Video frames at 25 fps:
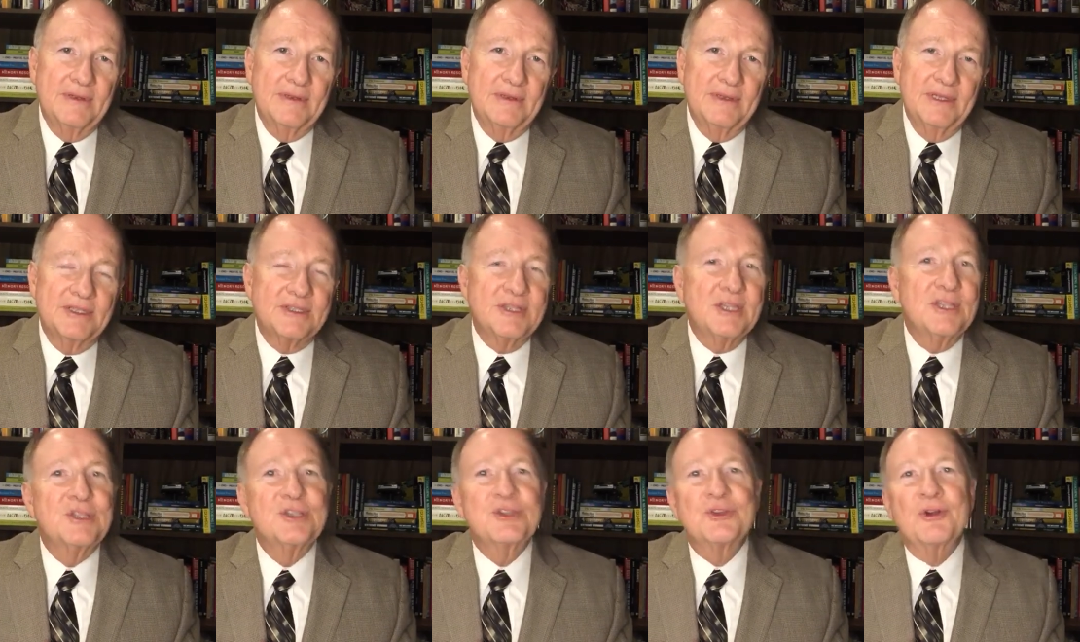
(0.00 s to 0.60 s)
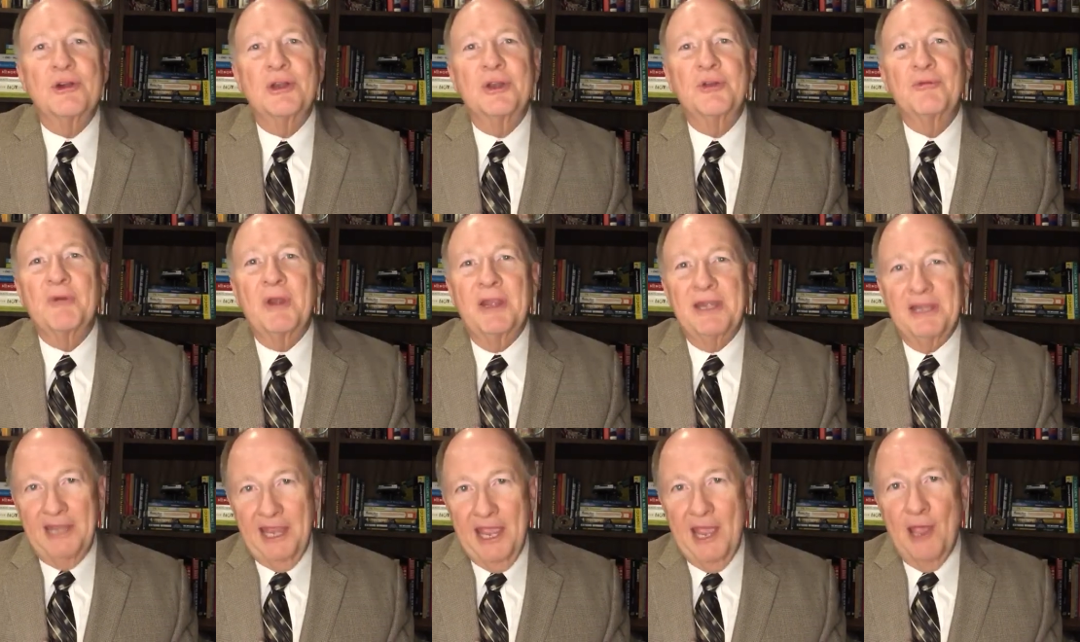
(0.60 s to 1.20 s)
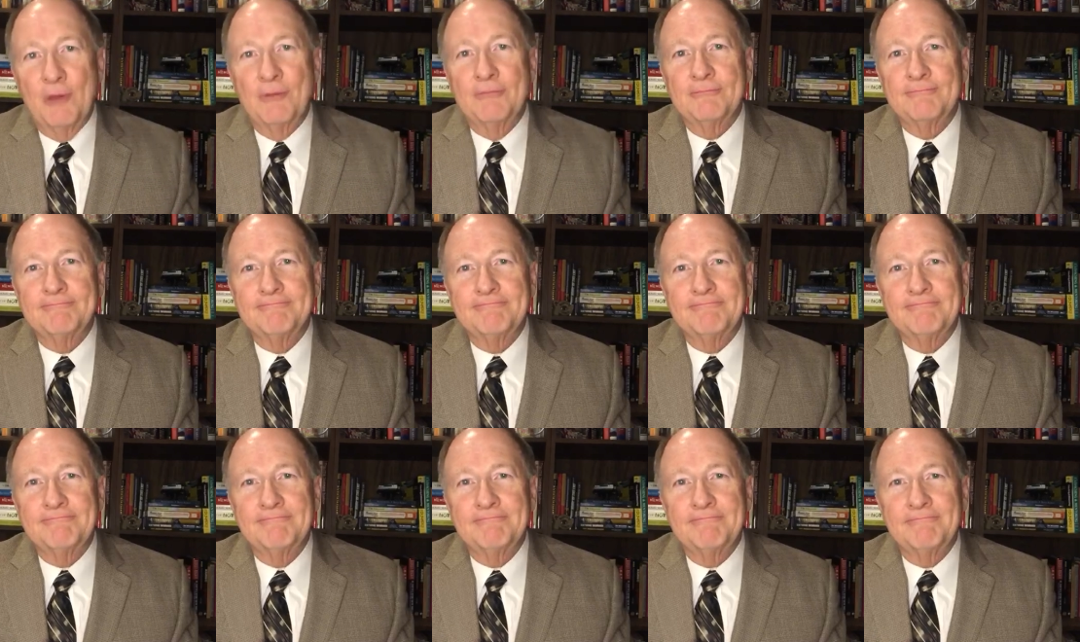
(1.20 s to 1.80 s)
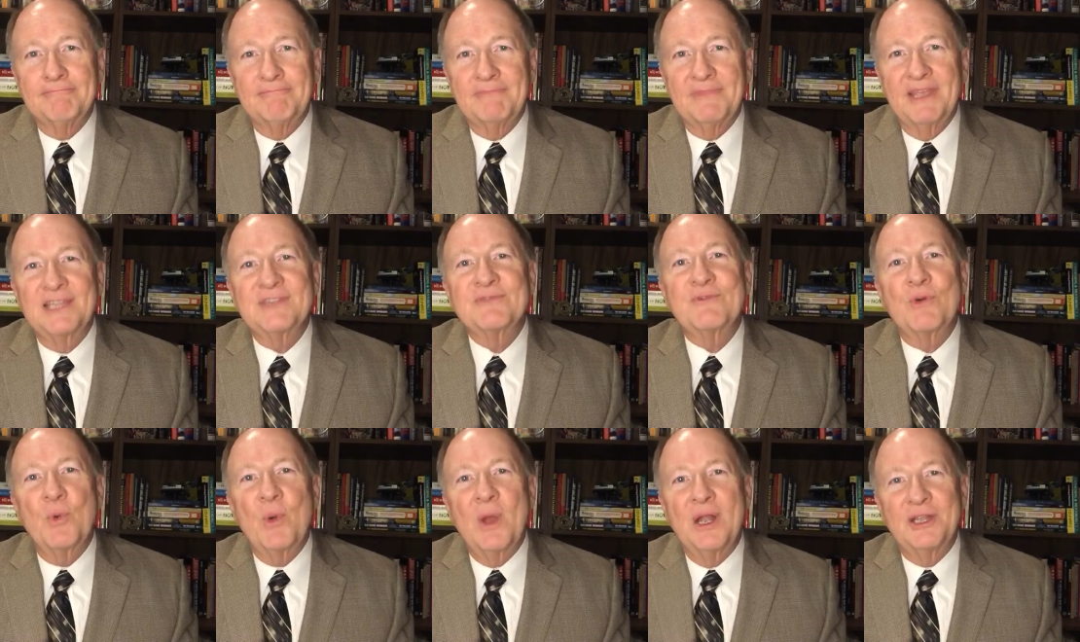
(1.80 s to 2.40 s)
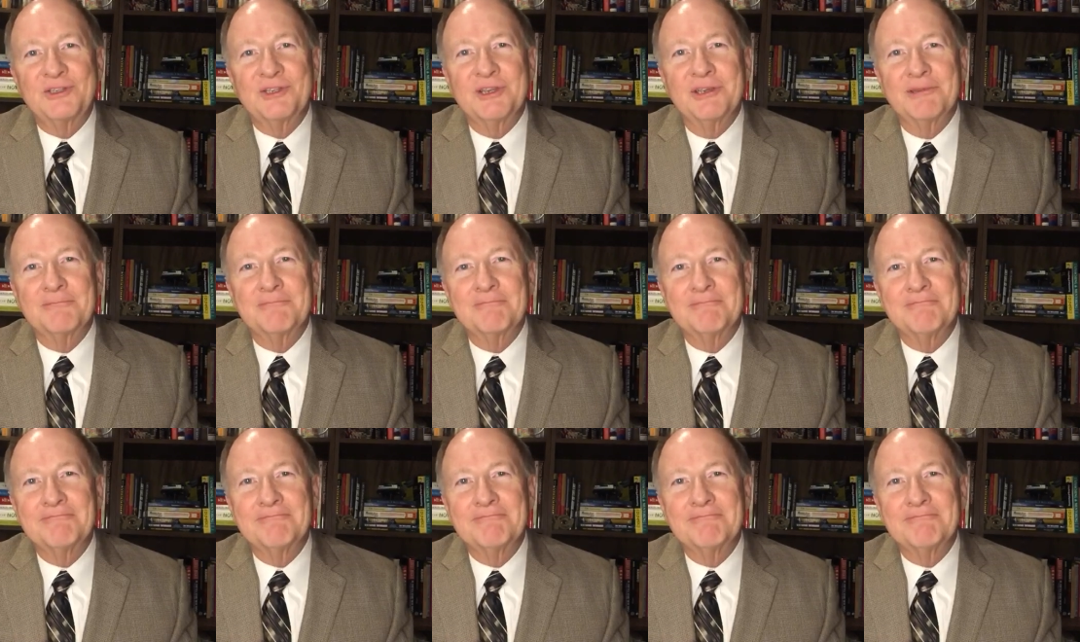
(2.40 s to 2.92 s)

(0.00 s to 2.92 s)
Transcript: Let's get started right now. Thanks for watching.